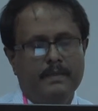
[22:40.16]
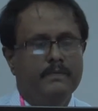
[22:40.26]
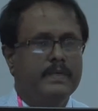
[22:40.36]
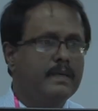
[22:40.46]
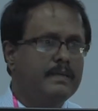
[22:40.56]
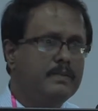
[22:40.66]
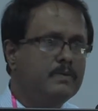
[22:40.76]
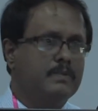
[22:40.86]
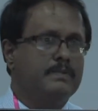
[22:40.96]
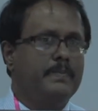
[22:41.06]
We can
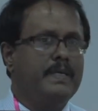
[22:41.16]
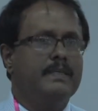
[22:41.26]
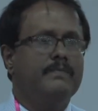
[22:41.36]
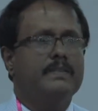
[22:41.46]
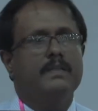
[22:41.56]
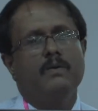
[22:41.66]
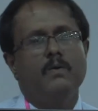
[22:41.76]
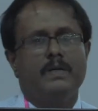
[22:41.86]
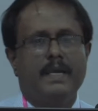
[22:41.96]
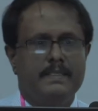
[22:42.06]
use patient with the
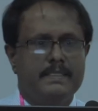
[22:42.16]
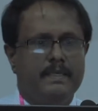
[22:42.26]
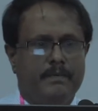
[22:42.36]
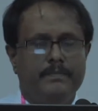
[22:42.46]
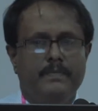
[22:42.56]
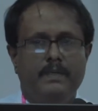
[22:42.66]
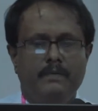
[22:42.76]
low calcium.